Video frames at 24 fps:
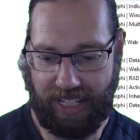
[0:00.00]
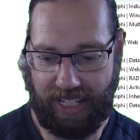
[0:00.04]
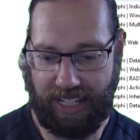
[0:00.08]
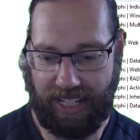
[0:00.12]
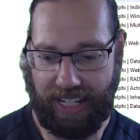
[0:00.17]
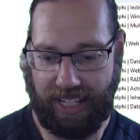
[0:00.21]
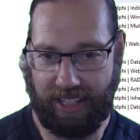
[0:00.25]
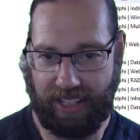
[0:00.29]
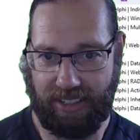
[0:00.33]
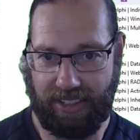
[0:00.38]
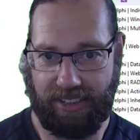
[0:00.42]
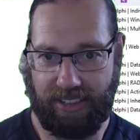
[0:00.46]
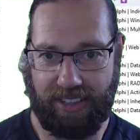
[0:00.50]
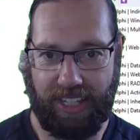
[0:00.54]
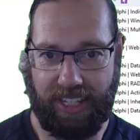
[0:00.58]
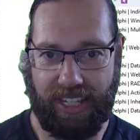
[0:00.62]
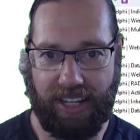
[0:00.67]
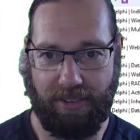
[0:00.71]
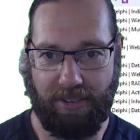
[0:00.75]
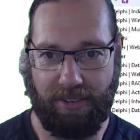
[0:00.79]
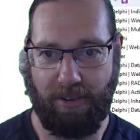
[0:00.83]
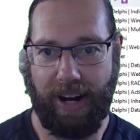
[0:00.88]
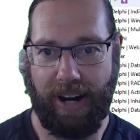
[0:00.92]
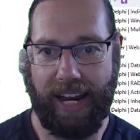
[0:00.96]
link
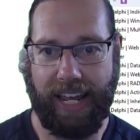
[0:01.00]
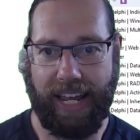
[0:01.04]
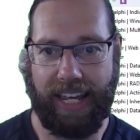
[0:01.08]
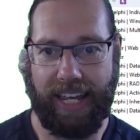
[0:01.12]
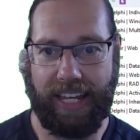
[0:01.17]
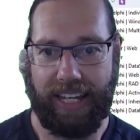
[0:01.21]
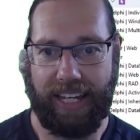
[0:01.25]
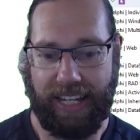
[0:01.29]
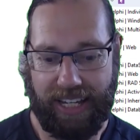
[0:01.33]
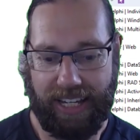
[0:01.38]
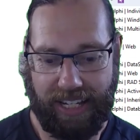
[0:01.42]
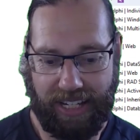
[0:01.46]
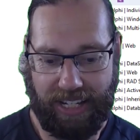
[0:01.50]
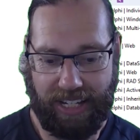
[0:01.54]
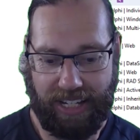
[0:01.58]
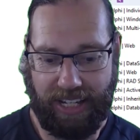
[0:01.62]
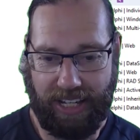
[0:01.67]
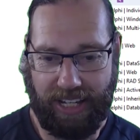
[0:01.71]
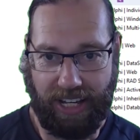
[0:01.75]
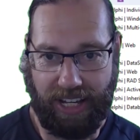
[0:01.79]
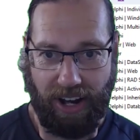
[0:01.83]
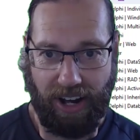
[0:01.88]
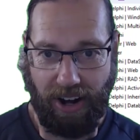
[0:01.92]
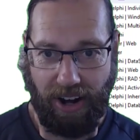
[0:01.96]
the array
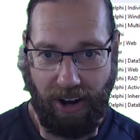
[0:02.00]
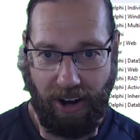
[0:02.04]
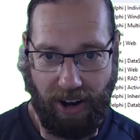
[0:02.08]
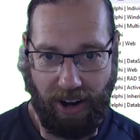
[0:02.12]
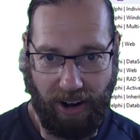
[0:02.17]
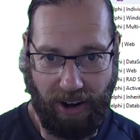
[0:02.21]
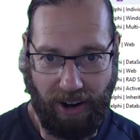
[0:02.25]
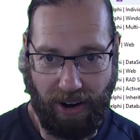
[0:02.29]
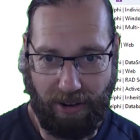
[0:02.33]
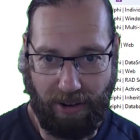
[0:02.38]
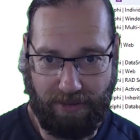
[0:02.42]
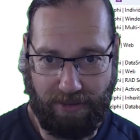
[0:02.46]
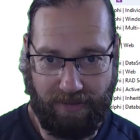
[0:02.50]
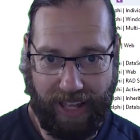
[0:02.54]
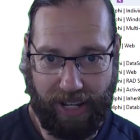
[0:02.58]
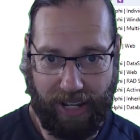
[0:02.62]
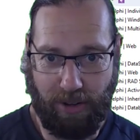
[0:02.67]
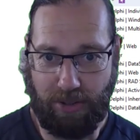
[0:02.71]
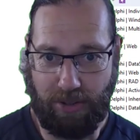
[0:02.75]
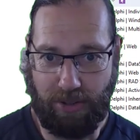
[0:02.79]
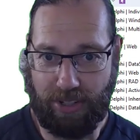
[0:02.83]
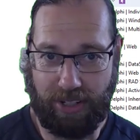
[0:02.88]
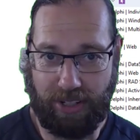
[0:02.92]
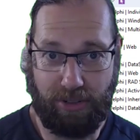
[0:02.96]
of
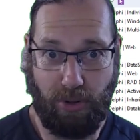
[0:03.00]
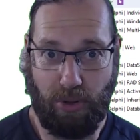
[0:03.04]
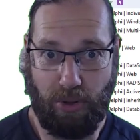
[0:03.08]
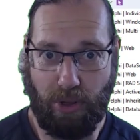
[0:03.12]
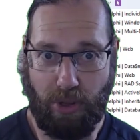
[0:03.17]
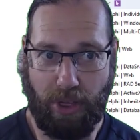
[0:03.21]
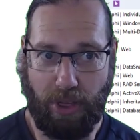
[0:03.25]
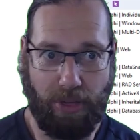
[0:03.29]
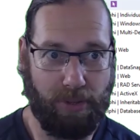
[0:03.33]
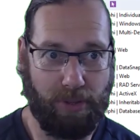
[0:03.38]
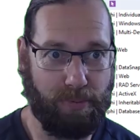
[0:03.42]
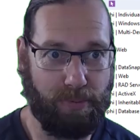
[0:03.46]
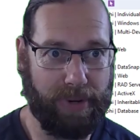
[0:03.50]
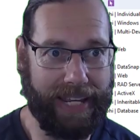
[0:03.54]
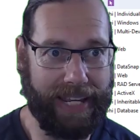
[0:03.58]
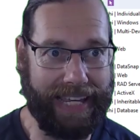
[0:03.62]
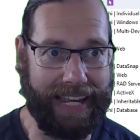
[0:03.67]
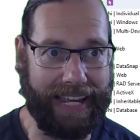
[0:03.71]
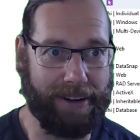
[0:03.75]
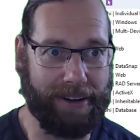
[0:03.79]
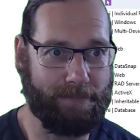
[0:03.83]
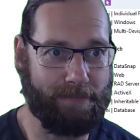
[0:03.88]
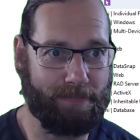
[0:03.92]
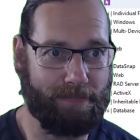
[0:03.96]
values to
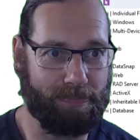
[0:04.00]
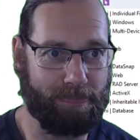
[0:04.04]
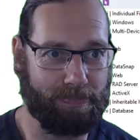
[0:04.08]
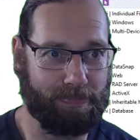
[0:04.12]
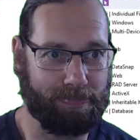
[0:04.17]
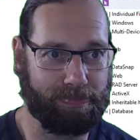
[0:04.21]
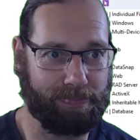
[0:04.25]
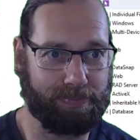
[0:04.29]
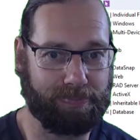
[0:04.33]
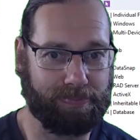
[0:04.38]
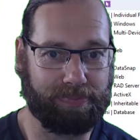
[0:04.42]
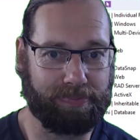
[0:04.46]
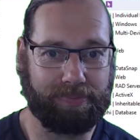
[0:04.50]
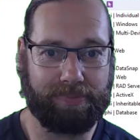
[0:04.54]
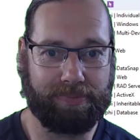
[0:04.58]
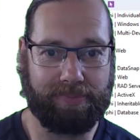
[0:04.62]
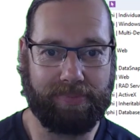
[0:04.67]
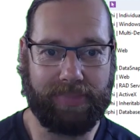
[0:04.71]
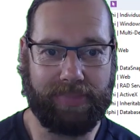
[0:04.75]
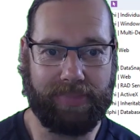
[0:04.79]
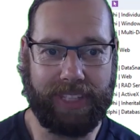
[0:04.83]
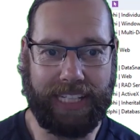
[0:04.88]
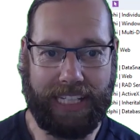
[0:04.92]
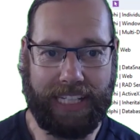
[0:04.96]
3. So
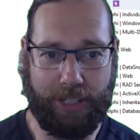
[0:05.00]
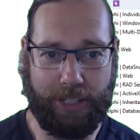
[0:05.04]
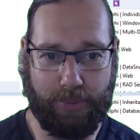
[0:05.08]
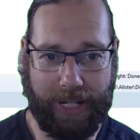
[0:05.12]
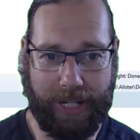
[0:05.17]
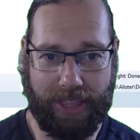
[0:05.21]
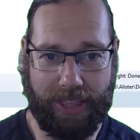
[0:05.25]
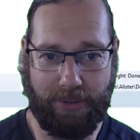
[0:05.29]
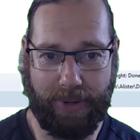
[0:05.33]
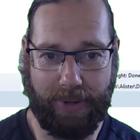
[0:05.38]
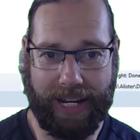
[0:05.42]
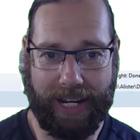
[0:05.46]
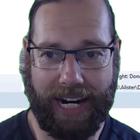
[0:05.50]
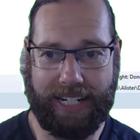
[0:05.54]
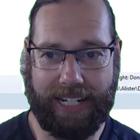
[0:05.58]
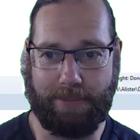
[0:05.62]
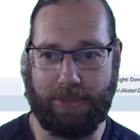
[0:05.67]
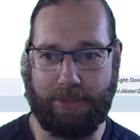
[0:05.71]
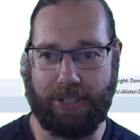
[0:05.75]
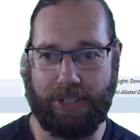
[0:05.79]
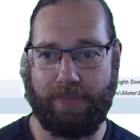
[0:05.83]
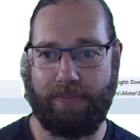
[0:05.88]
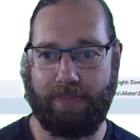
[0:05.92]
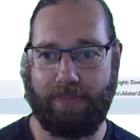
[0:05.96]
we need 3
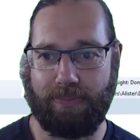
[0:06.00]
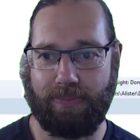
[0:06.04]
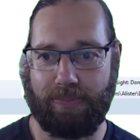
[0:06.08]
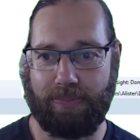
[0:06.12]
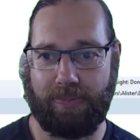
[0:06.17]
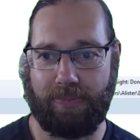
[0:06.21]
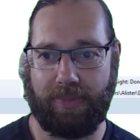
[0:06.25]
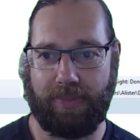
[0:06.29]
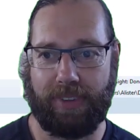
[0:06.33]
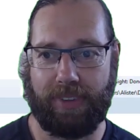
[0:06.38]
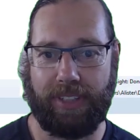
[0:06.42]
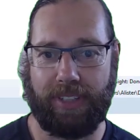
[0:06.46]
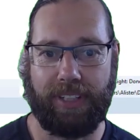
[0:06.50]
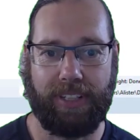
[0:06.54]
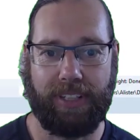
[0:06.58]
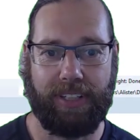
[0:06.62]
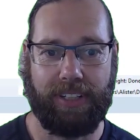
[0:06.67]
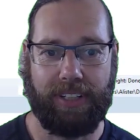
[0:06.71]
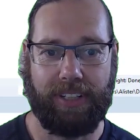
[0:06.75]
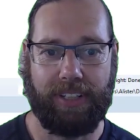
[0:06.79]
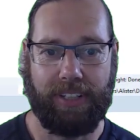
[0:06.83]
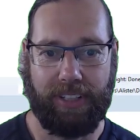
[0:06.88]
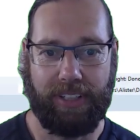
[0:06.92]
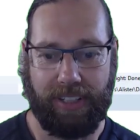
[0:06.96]
items.
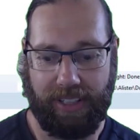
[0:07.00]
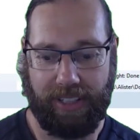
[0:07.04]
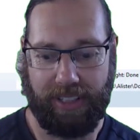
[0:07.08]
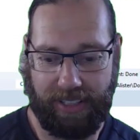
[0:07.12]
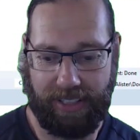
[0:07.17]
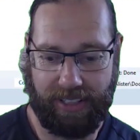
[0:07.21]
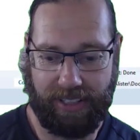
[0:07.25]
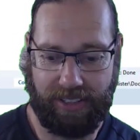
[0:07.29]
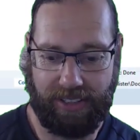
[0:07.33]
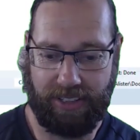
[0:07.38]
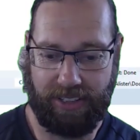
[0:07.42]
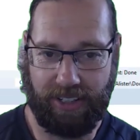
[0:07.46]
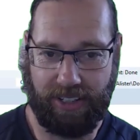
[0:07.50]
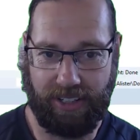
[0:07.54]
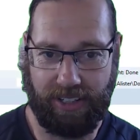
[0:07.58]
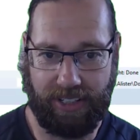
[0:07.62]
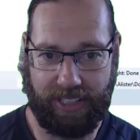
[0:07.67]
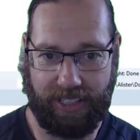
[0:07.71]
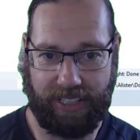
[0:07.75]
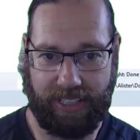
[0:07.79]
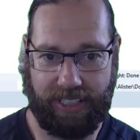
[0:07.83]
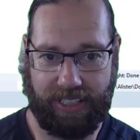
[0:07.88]
So